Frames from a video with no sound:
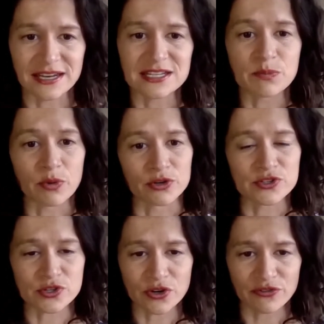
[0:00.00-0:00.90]
and is board
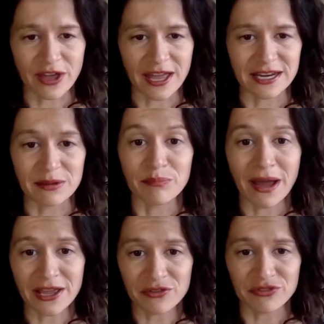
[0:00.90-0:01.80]
certified in
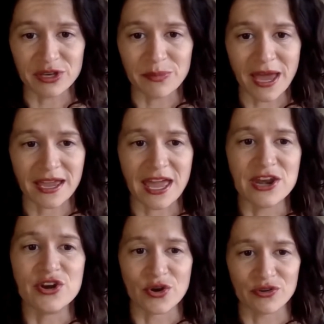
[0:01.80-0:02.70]
biofeedback
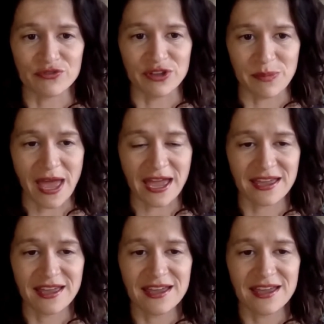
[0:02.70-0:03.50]
and neurofeedback,